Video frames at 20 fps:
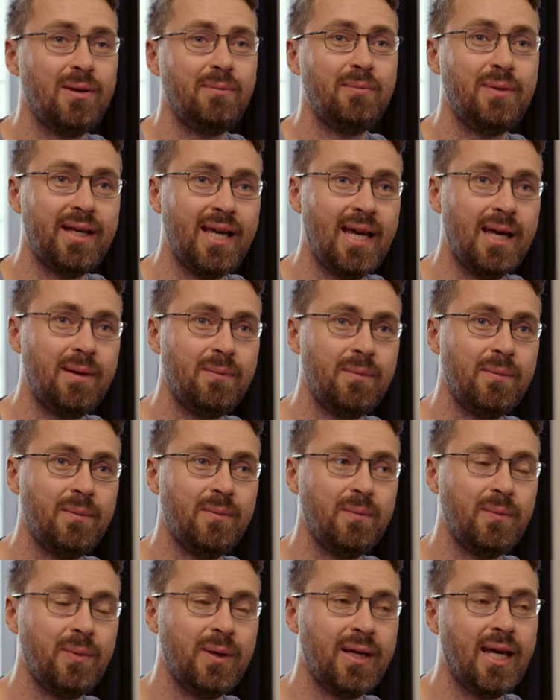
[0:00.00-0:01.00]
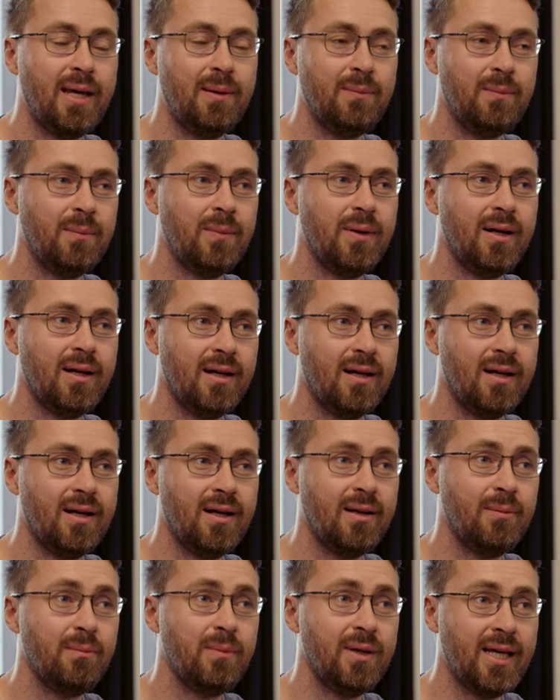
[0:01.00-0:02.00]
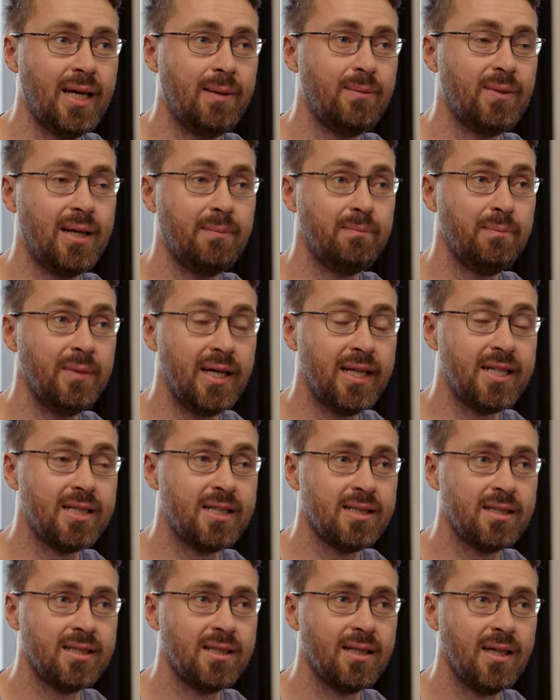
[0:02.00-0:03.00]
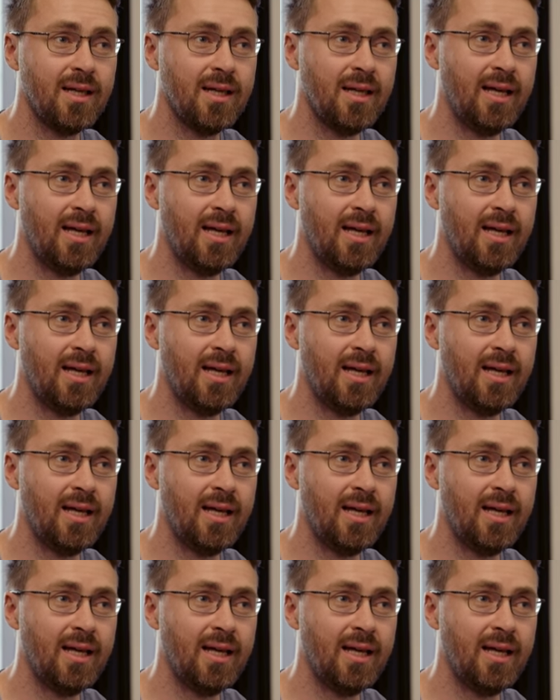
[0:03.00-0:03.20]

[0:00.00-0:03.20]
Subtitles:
became that mix.